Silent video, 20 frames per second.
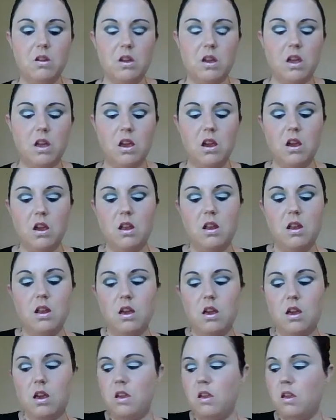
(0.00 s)
and
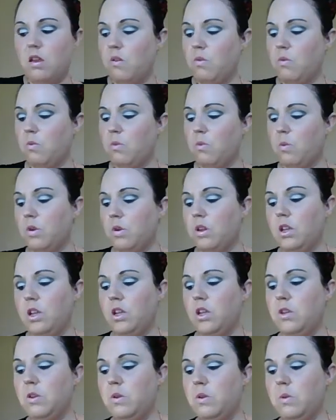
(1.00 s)
I really
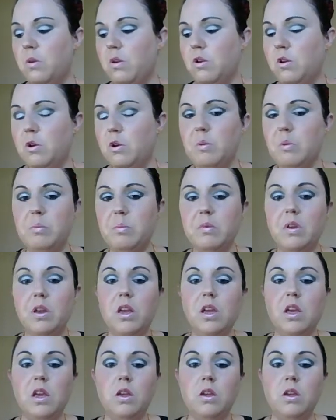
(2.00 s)
do hope
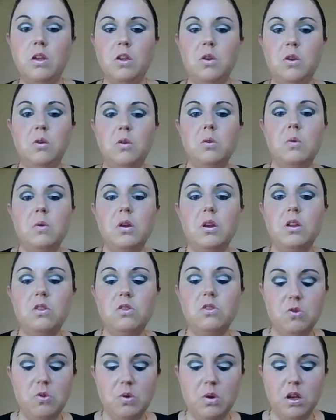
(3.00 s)
you
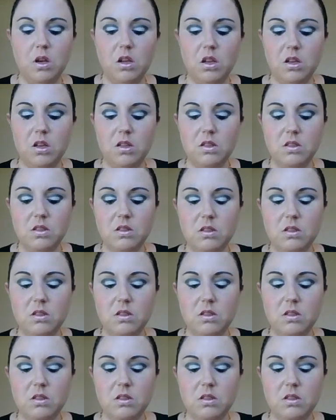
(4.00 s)
enjoyed it.